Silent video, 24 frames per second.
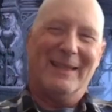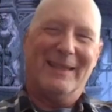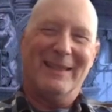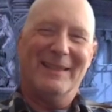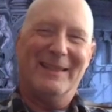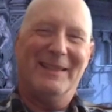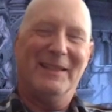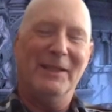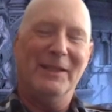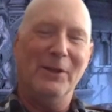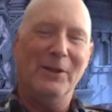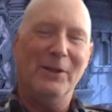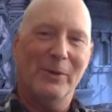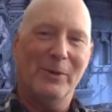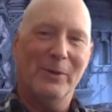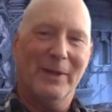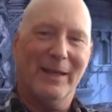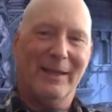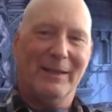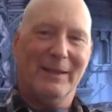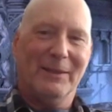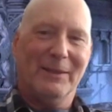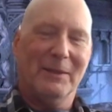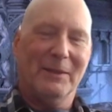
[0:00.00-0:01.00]
you know,
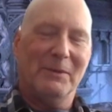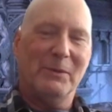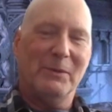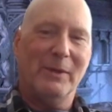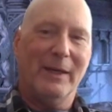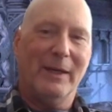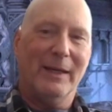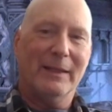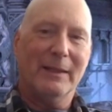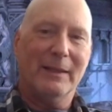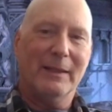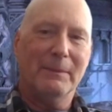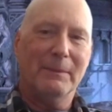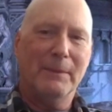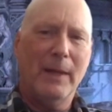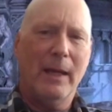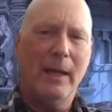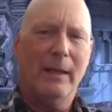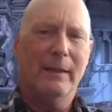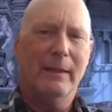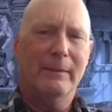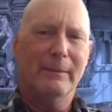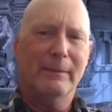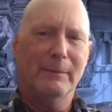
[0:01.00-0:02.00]
I,
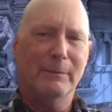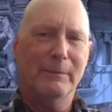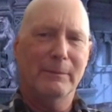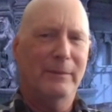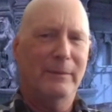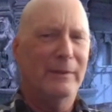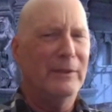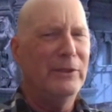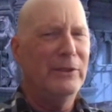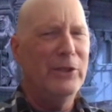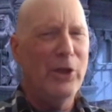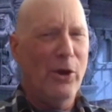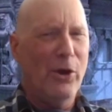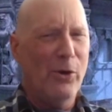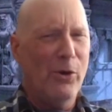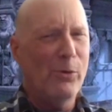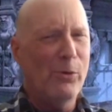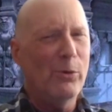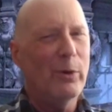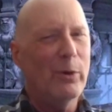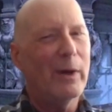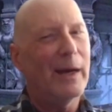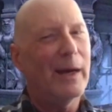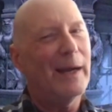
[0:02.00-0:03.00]

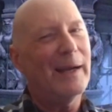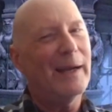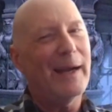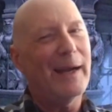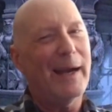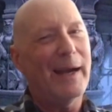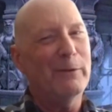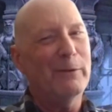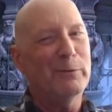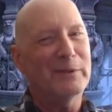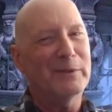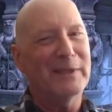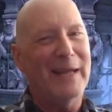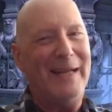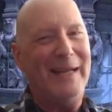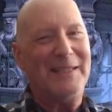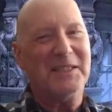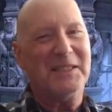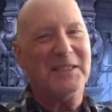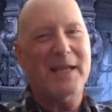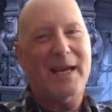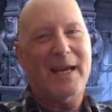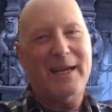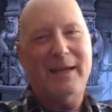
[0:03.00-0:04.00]
no, I, I, would not
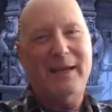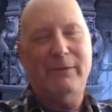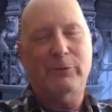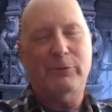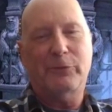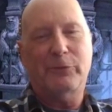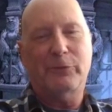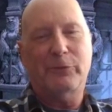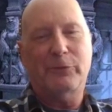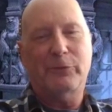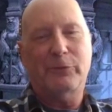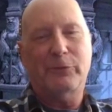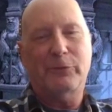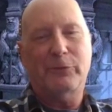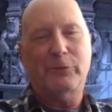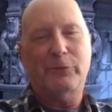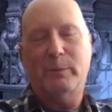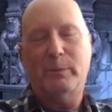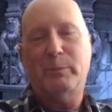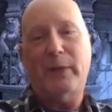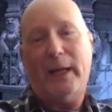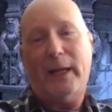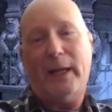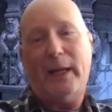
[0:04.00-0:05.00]
say I have a favorite,
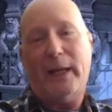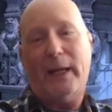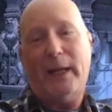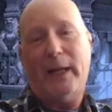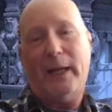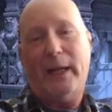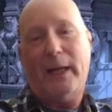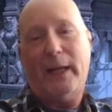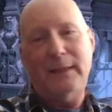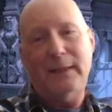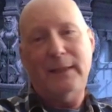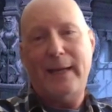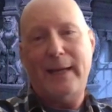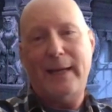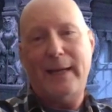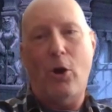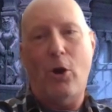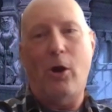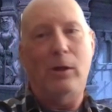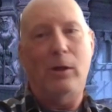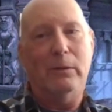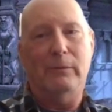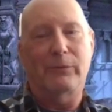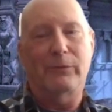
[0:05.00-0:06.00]
but I, I did like
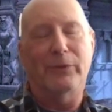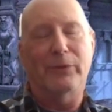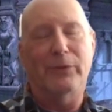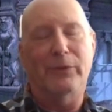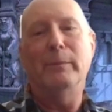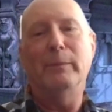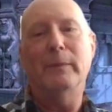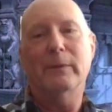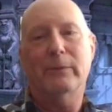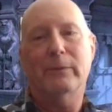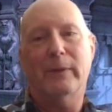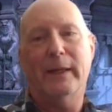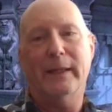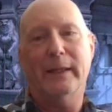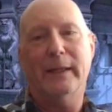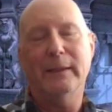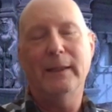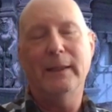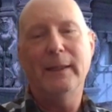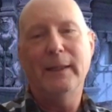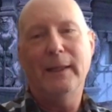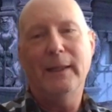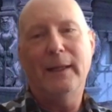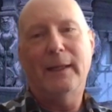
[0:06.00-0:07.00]
all of them. Right.
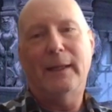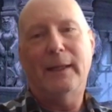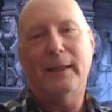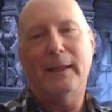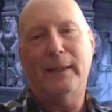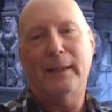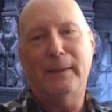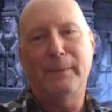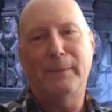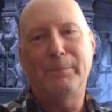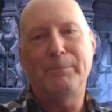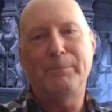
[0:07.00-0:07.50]
Okay. Uh,